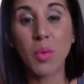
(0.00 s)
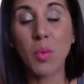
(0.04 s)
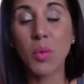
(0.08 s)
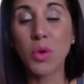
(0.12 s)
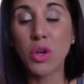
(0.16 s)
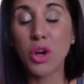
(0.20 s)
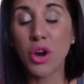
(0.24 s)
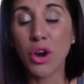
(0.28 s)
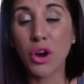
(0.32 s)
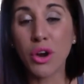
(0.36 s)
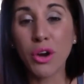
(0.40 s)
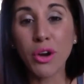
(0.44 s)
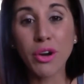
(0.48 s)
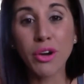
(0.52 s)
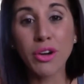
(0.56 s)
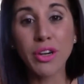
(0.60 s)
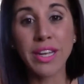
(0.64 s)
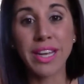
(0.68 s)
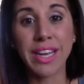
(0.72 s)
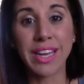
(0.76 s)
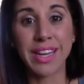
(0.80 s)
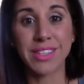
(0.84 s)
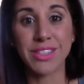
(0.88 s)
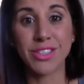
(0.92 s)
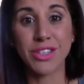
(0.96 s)
your
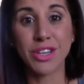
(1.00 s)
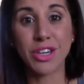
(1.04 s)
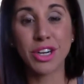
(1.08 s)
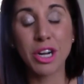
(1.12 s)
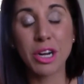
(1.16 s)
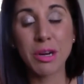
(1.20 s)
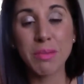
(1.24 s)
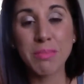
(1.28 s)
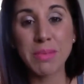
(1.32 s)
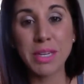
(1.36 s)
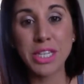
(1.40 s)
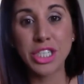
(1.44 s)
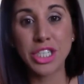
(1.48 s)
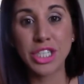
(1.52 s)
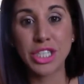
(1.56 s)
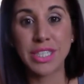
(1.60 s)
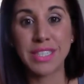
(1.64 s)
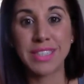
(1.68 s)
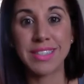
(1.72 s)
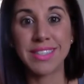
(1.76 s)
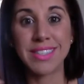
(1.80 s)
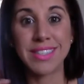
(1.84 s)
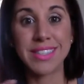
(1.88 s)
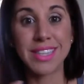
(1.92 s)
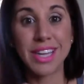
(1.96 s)
earnings, your
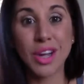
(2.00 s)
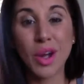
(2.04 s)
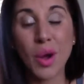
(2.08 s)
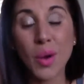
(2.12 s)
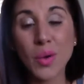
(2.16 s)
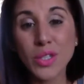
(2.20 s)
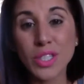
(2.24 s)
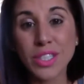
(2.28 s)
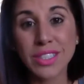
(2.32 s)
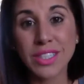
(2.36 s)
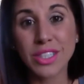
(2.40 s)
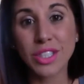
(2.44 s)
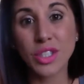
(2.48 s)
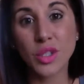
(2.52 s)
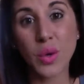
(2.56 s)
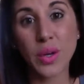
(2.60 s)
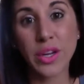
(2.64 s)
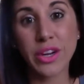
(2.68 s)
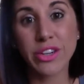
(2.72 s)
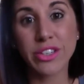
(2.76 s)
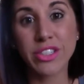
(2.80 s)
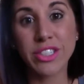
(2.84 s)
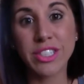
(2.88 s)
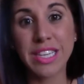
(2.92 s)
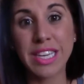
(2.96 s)
commissions, the coaches that join
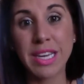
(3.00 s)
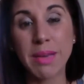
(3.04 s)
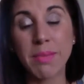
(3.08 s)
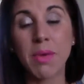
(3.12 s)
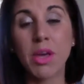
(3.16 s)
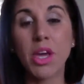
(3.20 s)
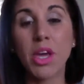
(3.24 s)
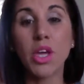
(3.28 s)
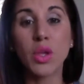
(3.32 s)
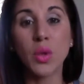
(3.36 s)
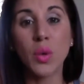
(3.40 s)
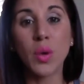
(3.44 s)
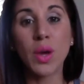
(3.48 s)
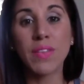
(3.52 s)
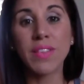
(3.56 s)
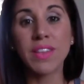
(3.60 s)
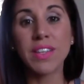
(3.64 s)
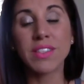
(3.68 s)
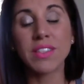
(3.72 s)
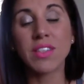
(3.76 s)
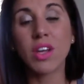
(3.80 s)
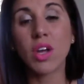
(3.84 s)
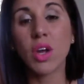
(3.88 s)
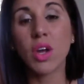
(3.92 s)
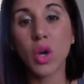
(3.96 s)
your team. You get
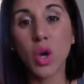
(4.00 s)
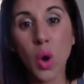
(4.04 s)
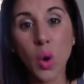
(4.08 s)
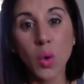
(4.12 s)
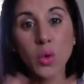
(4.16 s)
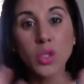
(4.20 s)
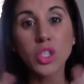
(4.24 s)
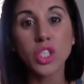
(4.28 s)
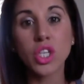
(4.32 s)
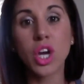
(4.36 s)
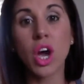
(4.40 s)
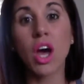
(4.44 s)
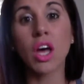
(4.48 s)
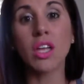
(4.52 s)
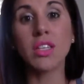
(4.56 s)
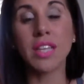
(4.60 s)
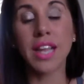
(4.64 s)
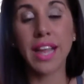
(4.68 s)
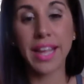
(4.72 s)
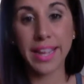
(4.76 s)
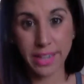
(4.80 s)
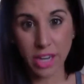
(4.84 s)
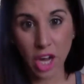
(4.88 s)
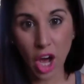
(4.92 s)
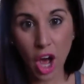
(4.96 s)
this coach
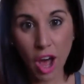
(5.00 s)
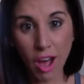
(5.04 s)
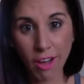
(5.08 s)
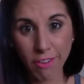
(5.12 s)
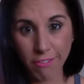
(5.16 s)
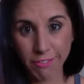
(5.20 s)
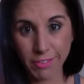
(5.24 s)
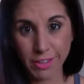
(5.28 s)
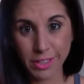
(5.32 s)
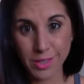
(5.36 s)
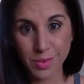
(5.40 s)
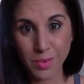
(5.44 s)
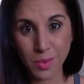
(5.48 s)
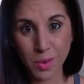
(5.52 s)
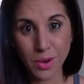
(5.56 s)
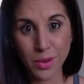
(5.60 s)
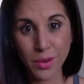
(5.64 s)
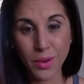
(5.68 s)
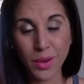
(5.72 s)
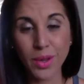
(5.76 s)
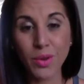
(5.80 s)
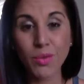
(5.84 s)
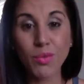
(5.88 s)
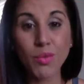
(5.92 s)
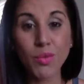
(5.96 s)
online office where you
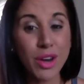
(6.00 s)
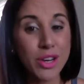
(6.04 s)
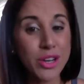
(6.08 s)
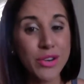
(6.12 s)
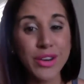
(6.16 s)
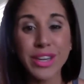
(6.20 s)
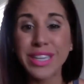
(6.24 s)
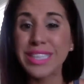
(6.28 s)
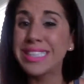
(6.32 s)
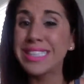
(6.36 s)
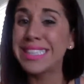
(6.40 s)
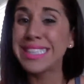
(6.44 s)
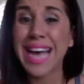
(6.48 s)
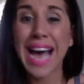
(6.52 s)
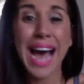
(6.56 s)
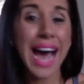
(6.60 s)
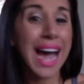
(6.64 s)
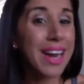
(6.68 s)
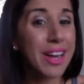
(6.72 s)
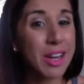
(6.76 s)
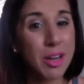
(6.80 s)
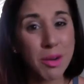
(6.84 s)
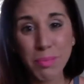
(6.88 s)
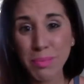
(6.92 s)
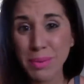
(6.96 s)
can run your
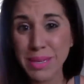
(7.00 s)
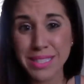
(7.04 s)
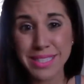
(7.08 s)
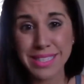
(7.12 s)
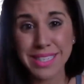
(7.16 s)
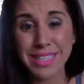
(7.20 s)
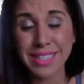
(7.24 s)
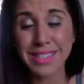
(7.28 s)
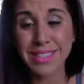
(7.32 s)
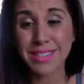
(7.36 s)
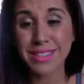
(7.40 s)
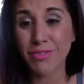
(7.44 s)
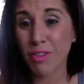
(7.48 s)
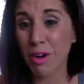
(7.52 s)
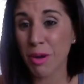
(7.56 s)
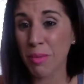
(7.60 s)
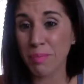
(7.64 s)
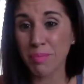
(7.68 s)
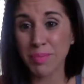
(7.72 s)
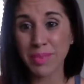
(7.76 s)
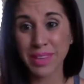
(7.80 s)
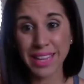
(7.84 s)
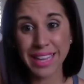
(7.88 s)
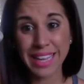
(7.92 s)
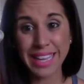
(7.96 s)
entire business
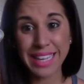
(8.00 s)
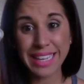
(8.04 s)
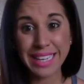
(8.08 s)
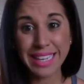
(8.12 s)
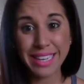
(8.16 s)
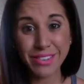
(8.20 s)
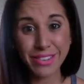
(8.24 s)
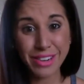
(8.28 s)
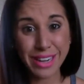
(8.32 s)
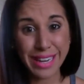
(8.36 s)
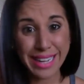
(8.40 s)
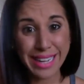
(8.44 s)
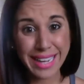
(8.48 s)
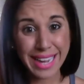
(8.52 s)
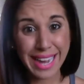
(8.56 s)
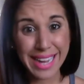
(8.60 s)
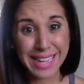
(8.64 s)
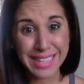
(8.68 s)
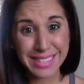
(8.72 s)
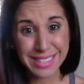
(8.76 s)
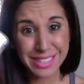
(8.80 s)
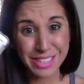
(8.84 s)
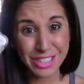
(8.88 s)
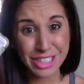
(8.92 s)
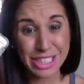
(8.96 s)
from literally,
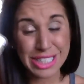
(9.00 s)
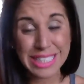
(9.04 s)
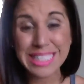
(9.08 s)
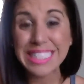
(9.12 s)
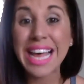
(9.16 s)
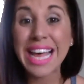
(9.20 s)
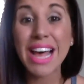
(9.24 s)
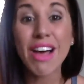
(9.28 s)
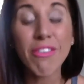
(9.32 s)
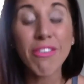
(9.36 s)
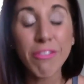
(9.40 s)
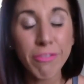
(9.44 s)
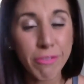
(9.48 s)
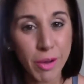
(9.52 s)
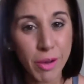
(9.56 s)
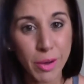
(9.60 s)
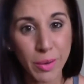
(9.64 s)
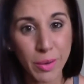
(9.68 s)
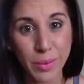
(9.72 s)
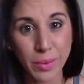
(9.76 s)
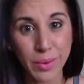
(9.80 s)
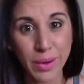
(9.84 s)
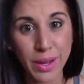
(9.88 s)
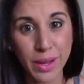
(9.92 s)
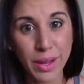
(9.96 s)
guys, your cell
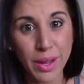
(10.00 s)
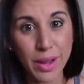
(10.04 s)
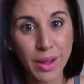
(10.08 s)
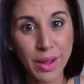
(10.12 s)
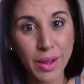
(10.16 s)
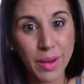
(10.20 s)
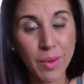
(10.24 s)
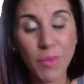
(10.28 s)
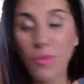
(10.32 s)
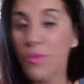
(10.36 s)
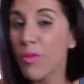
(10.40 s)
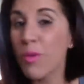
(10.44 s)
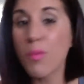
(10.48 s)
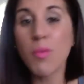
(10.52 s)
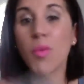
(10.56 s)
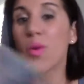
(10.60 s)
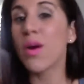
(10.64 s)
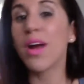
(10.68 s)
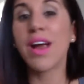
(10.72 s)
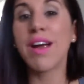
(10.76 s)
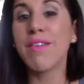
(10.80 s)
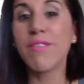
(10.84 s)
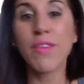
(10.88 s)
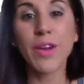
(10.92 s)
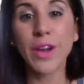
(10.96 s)
phone, from
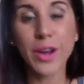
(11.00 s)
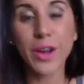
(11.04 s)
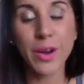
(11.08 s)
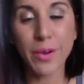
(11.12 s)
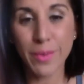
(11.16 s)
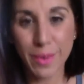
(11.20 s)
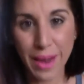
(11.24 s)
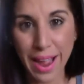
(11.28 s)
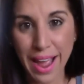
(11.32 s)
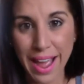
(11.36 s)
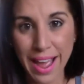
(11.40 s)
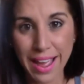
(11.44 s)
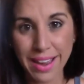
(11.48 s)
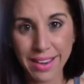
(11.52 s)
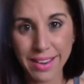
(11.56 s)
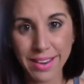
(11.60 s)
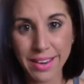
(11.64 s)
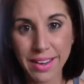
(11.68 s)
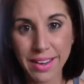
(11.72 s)
wherever you're at,